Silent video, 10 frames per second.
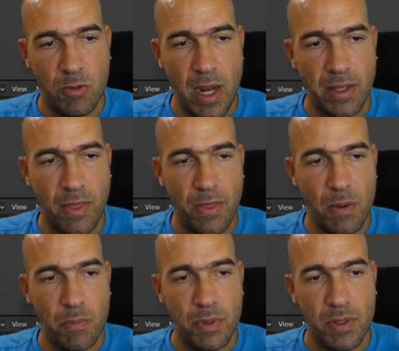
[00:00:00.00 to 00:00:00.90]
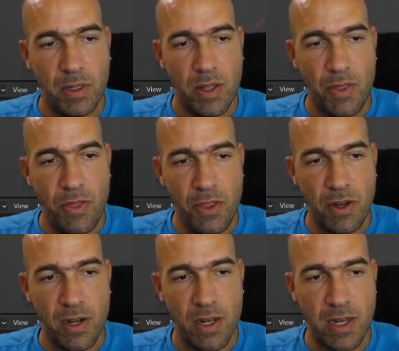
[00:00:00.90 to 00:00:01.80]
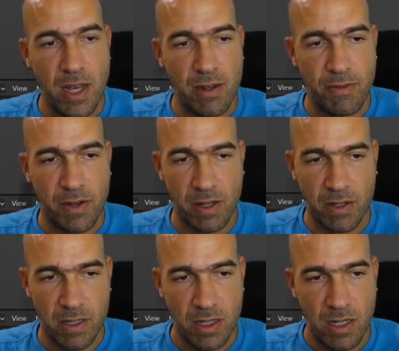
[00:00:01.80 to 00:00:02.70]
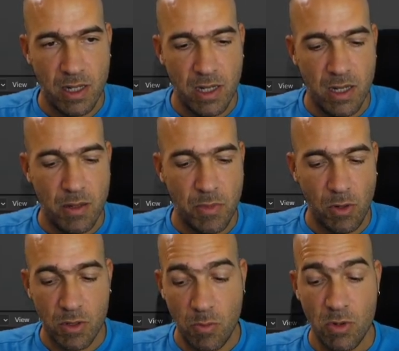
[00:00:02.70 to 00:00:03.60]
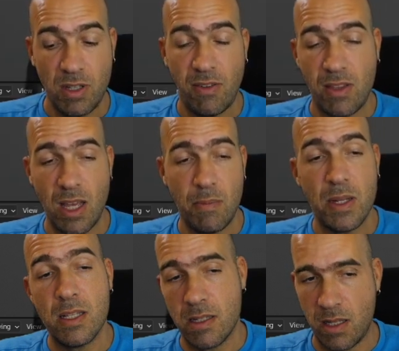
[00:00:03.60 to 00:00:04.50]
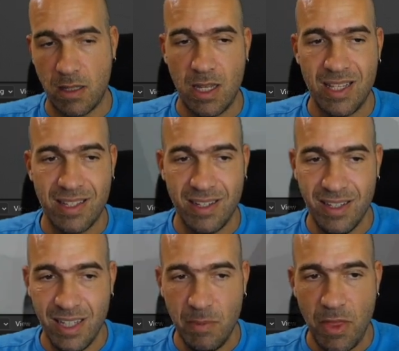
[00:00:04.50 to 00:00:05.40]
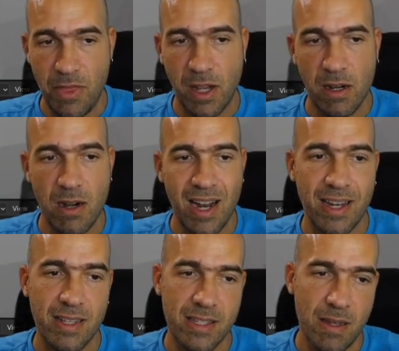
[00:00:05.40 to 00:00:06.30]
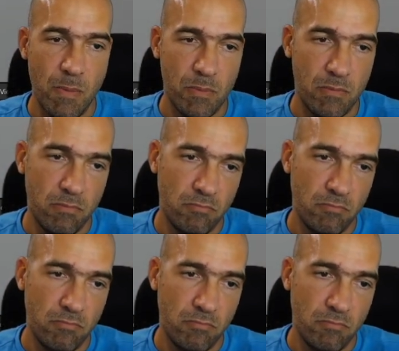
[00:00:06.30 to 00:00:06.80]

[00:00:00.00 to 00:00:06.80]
to make the thumb thinner than the other fingers, because most of the time it's not. It's a little bit thicker, and it's some,